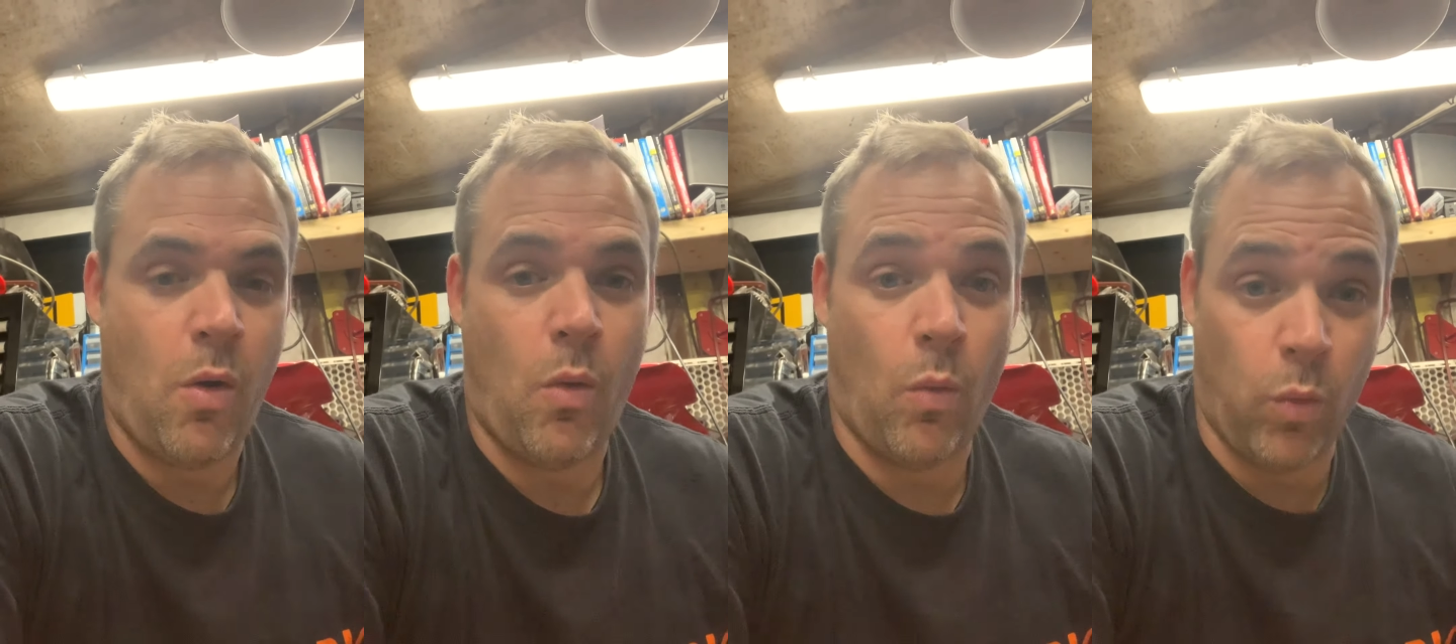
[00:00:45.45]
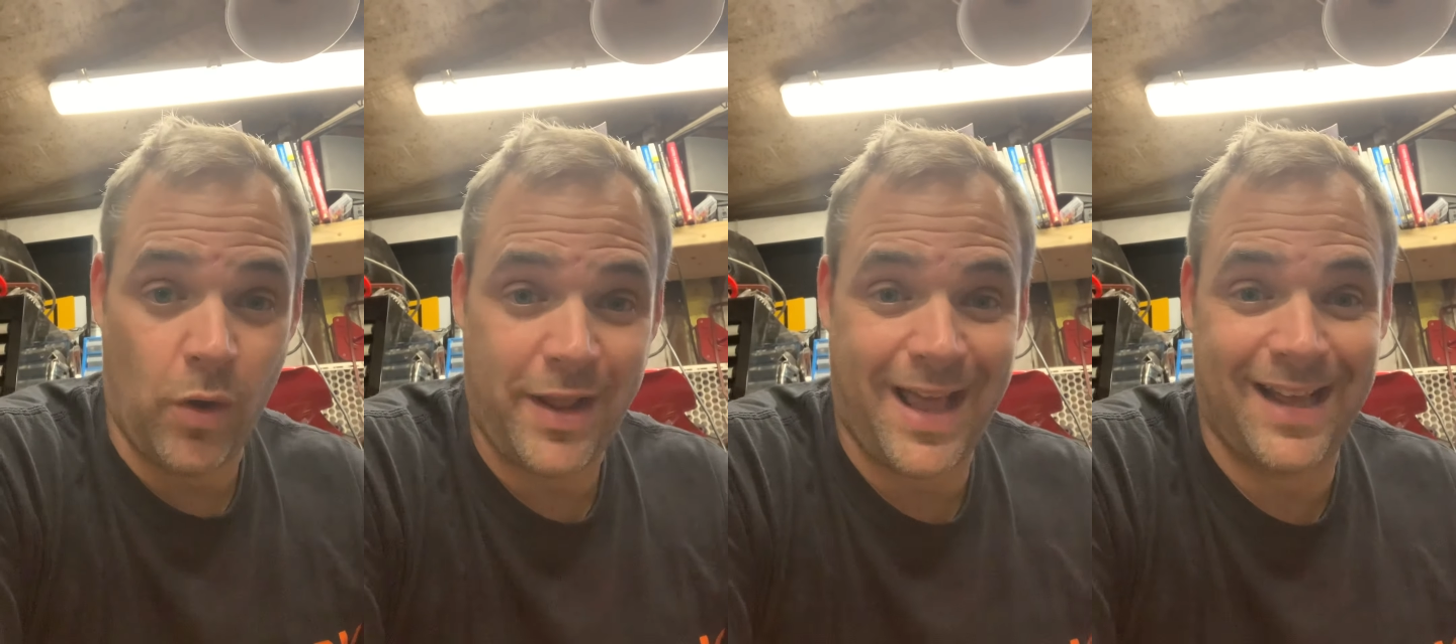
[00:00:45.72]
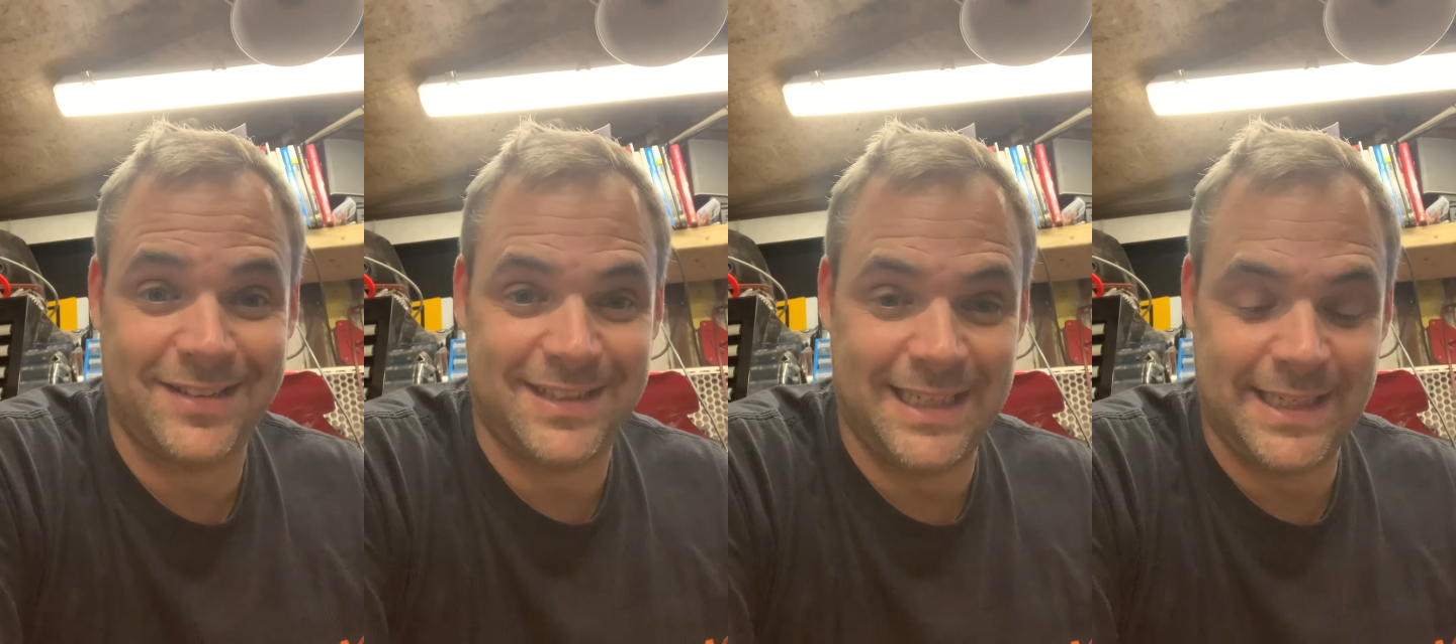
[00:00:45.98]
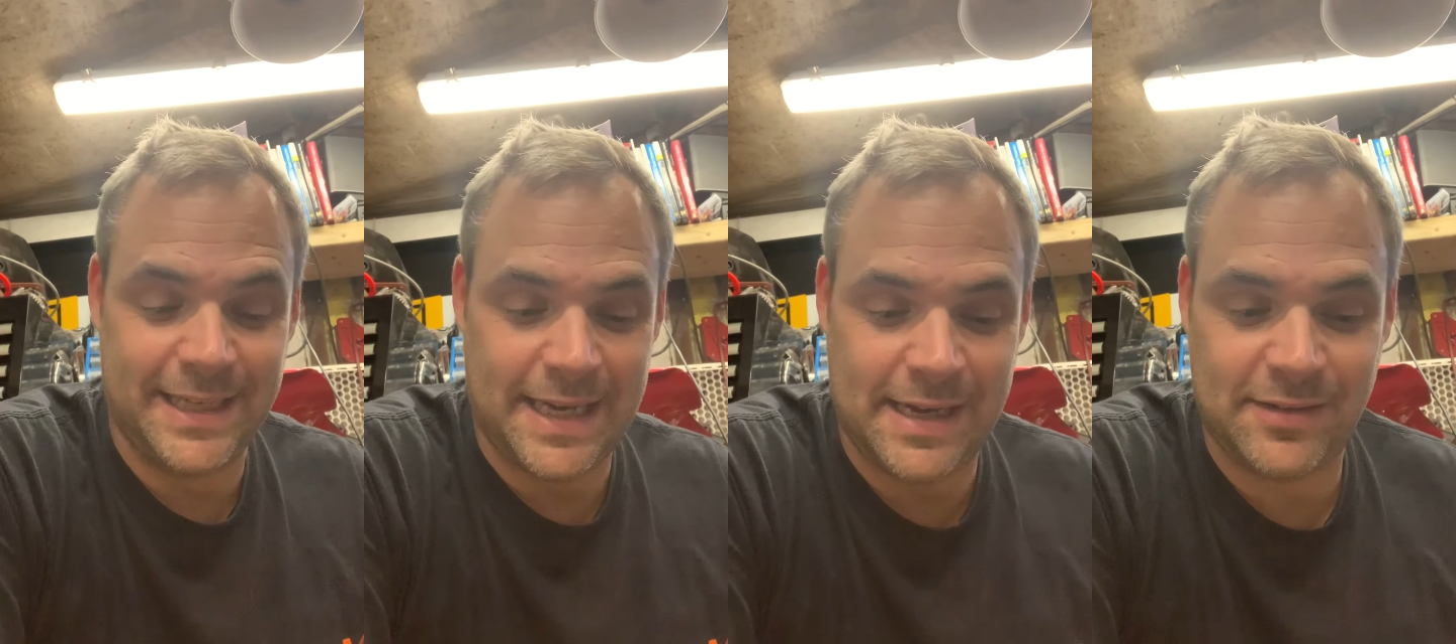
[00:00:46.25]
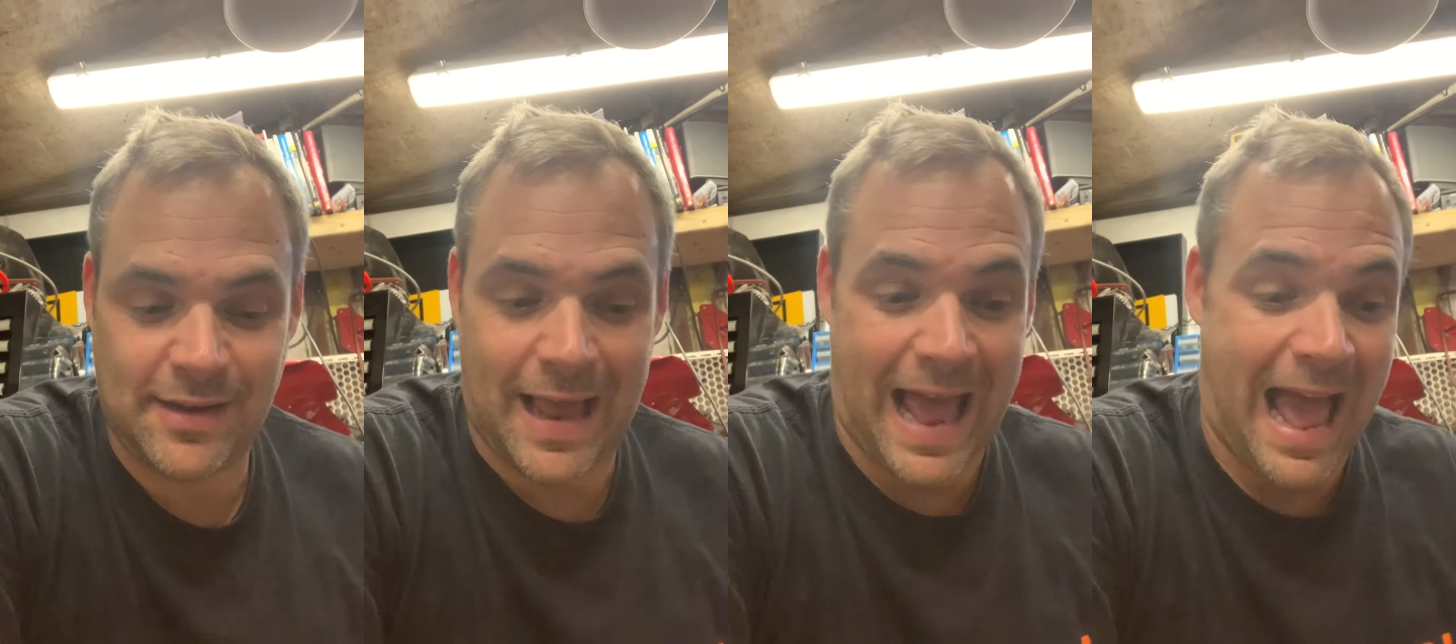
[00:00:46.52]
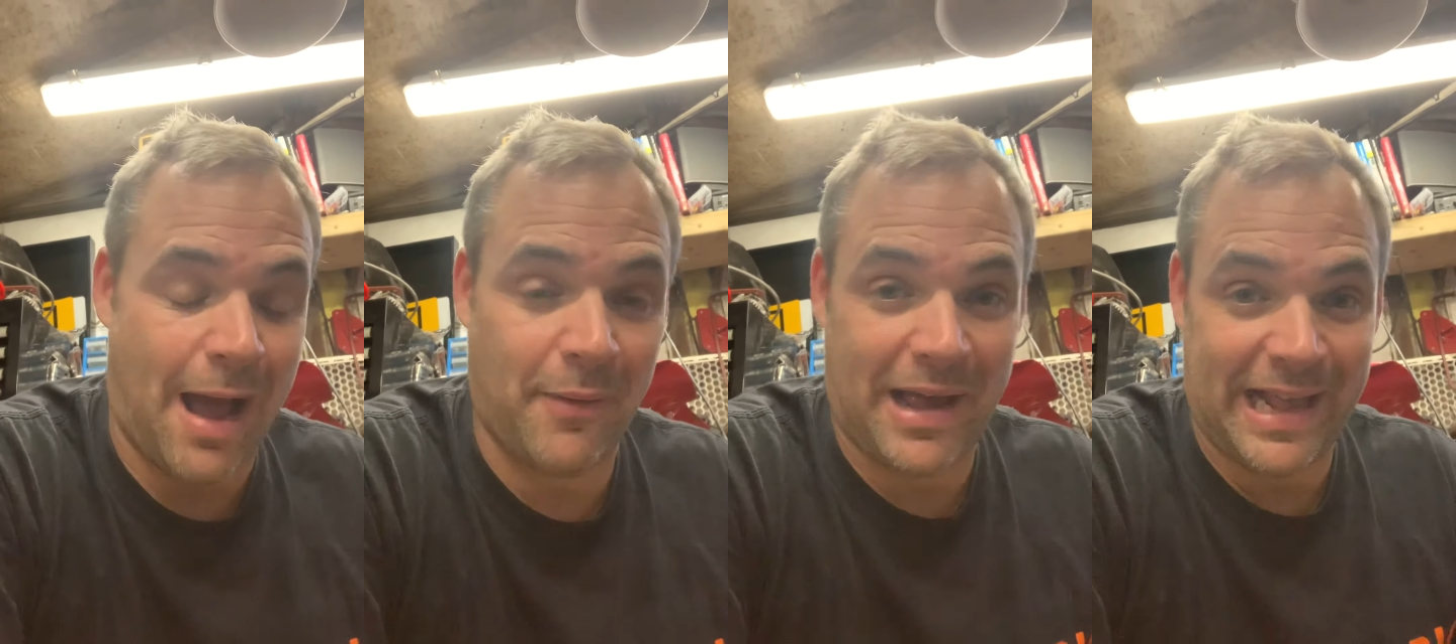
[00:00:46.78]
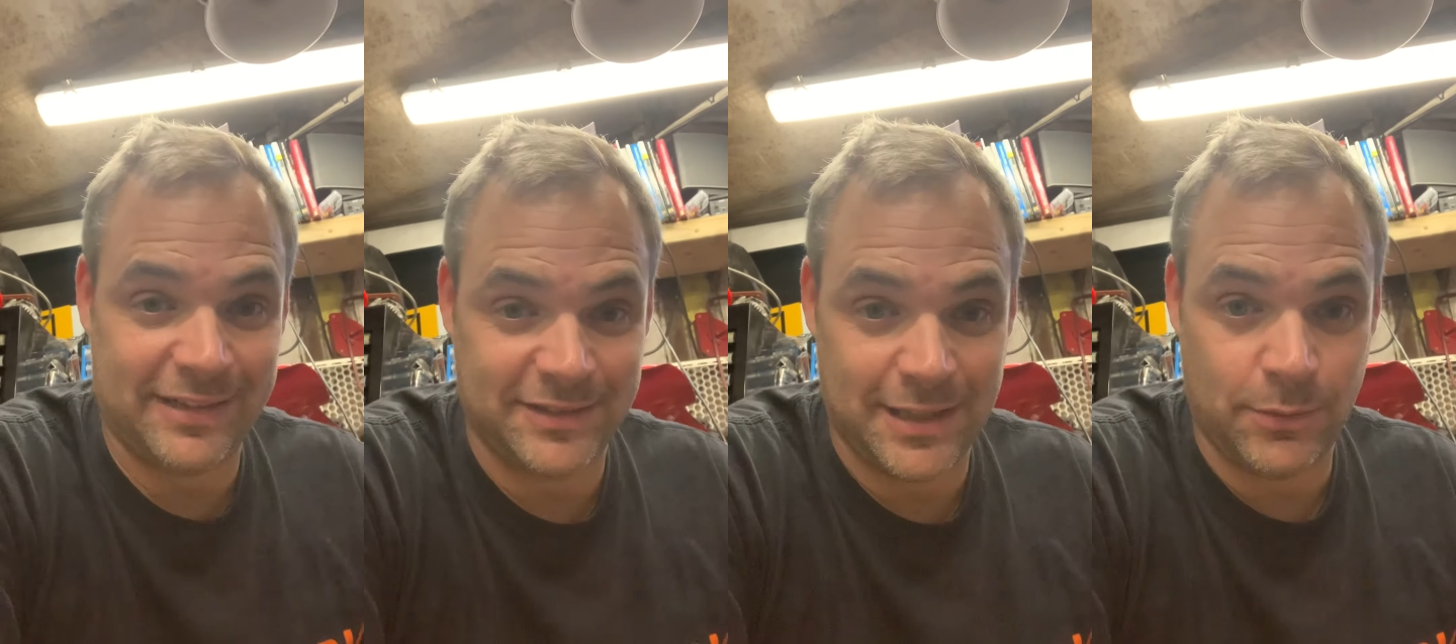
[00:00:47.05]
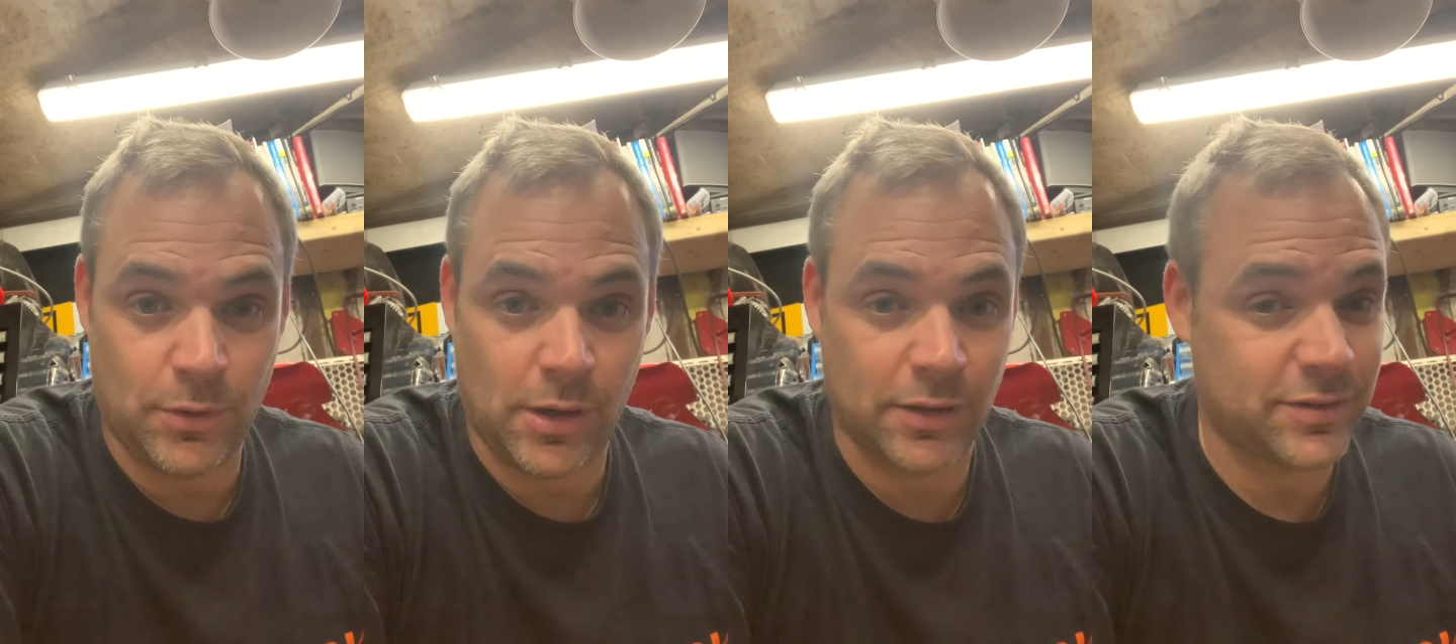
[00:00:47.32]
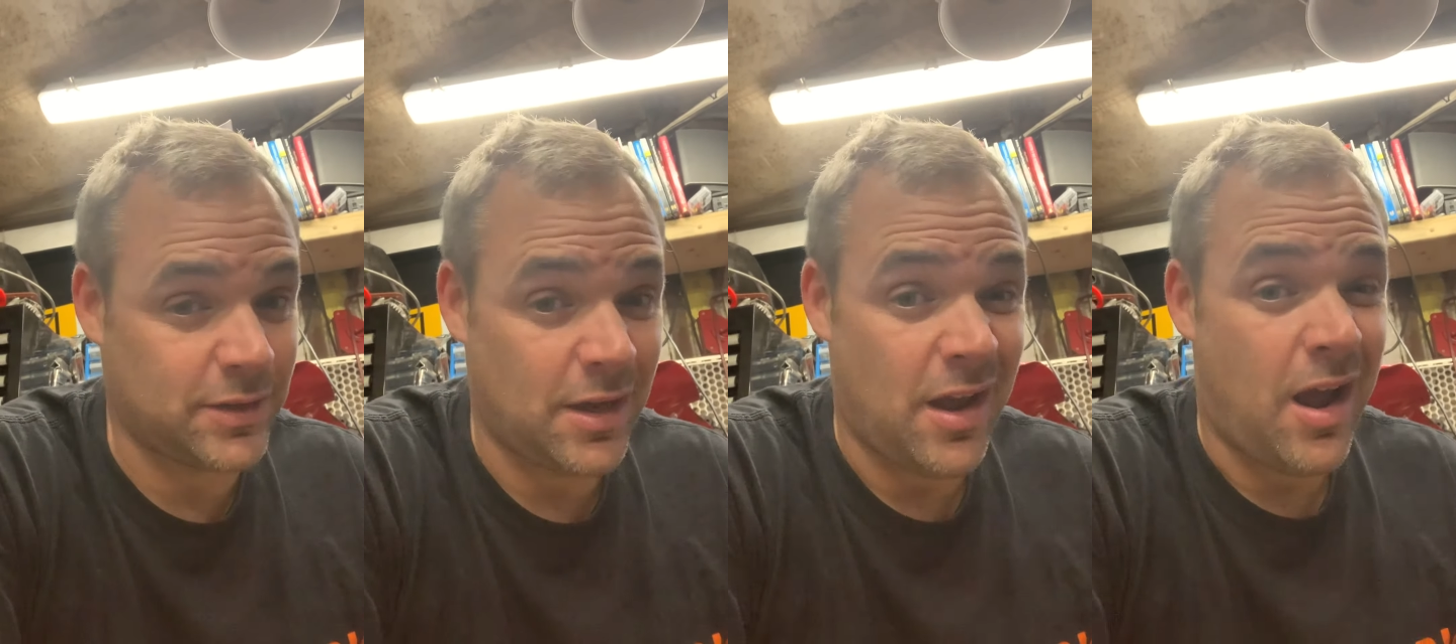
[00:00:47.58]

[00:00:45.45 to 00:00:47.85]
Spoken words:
what it actually needs, how it actually works,